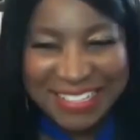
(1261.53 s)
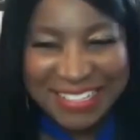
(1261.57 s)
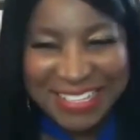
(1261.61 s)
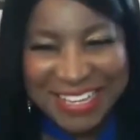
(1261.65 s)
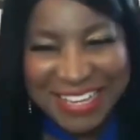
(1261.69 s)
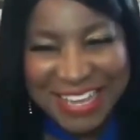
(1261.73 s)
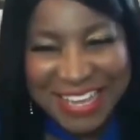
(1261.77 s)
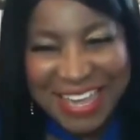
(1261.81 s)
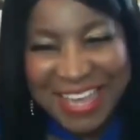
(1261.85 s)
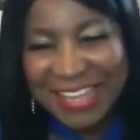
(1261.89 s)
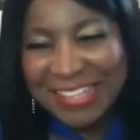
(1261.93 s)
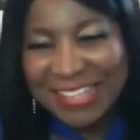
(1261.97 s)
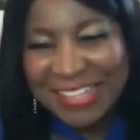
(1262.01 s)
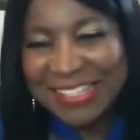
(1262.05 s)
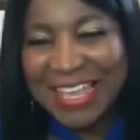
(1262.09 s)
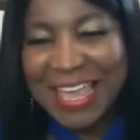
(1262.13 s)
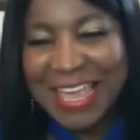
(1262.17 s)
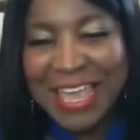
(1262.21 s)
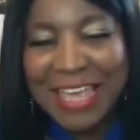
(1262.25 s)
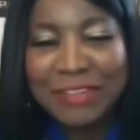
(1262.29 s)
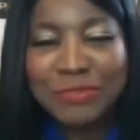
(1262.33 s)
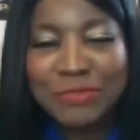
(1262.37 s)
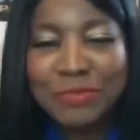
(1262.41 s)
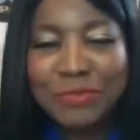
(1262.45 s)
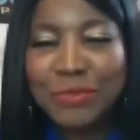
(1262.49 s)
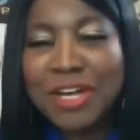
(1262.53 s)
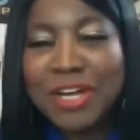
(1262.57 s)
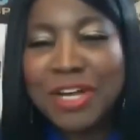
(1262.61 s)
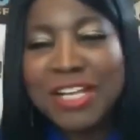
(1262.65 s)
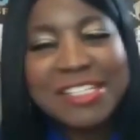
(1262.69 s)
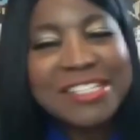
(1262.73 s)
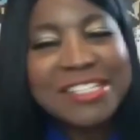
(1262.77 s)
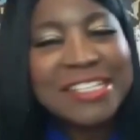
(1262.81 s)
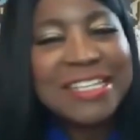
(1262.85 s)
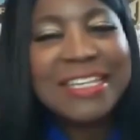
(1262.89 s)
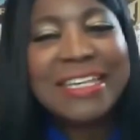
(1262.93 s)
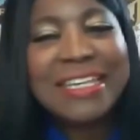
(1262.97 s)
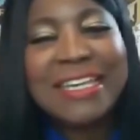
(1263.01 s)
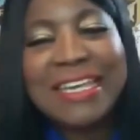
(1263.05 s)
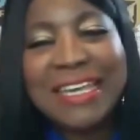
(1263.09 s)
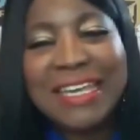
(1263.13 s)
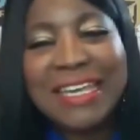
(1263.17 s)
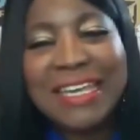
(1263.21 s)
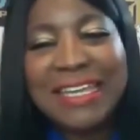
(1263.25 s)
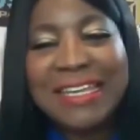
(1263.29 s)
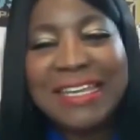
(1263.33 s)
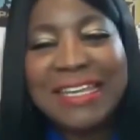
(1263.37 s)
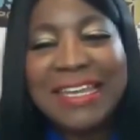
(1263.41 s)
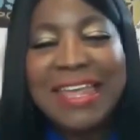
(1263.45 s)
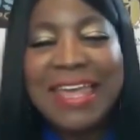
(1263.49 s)
Yes. And once
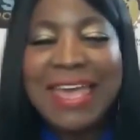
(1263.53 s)
again,